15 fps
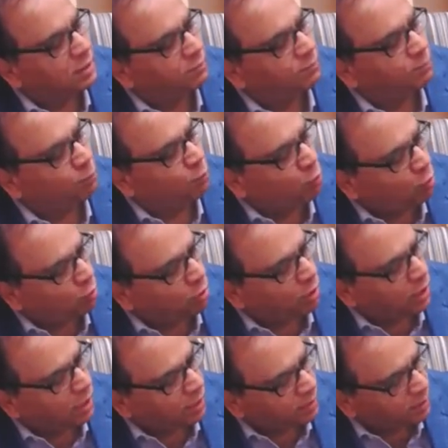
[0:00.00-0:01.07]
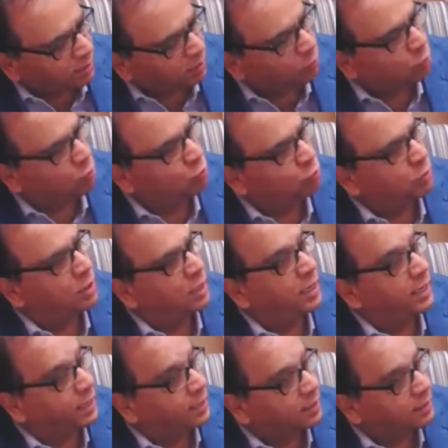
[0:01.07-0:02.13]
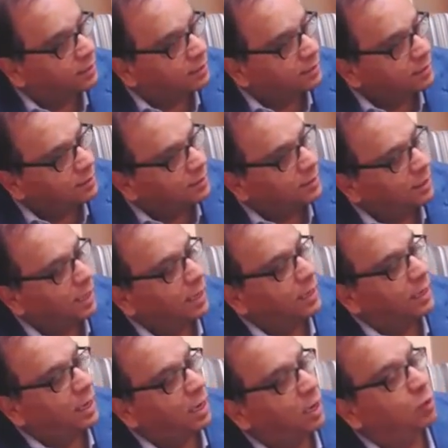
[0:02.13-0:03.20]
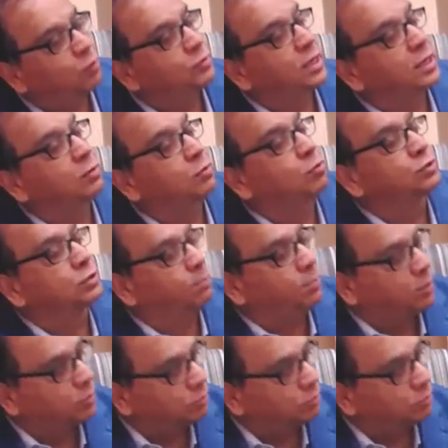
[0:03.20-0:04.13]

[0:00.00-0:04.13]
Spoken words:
the pond and then go to a lake, and how that goes about.